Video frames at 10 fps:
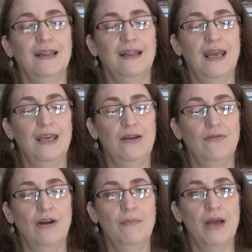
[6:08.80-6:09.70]
Thank you
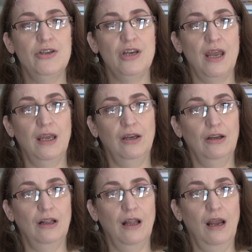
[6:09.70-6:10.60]
very much, and
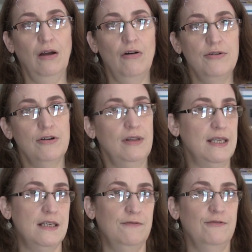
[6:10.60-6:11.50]
good luck on your
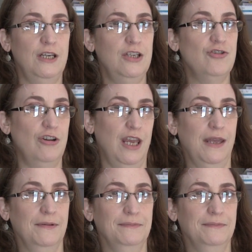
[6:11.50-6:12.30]
lectin-free journey.